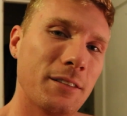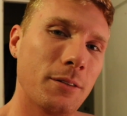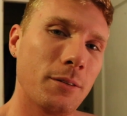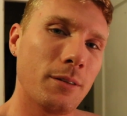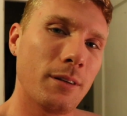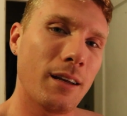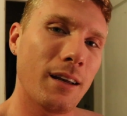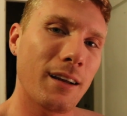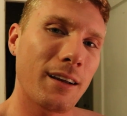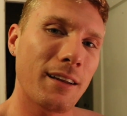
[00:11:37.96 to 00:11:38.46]
So
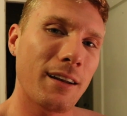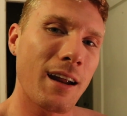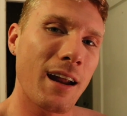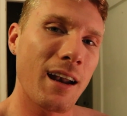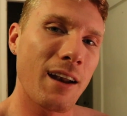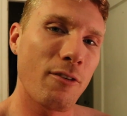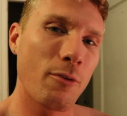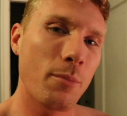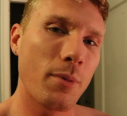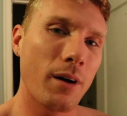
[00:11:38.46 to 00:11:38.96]
yeah, good
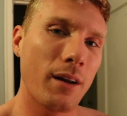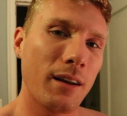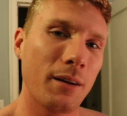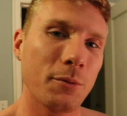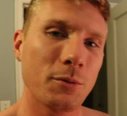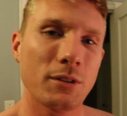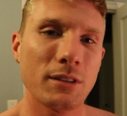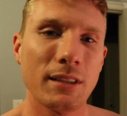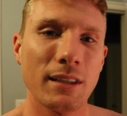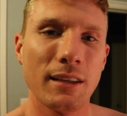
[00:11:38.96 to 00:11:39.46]
night, everybody.
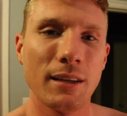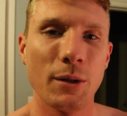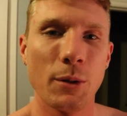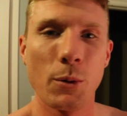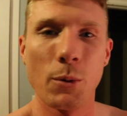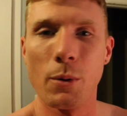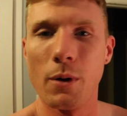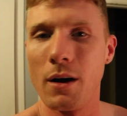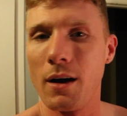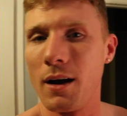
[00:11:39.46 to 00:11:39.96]
We'll see
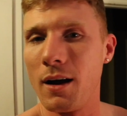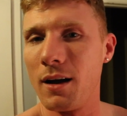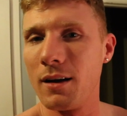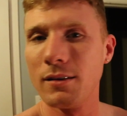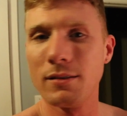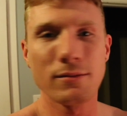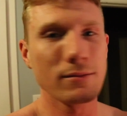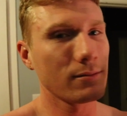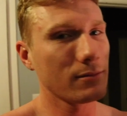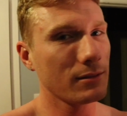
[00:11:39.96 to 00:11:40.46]
you, uh,
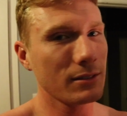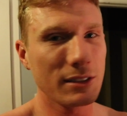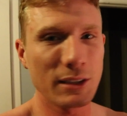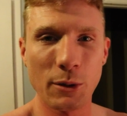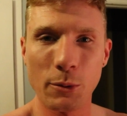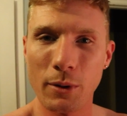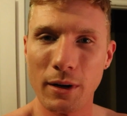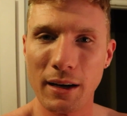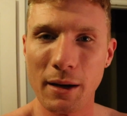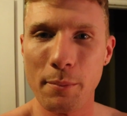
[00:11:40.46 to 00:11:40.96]
see
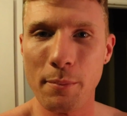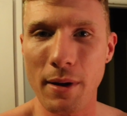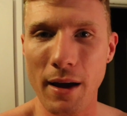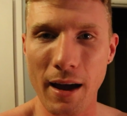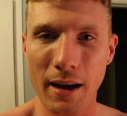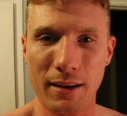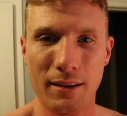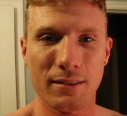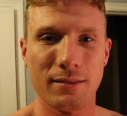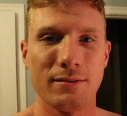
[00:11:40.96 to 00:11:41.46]
you when I get
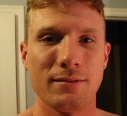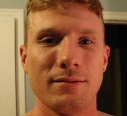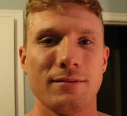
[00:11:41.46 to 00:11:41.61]
back.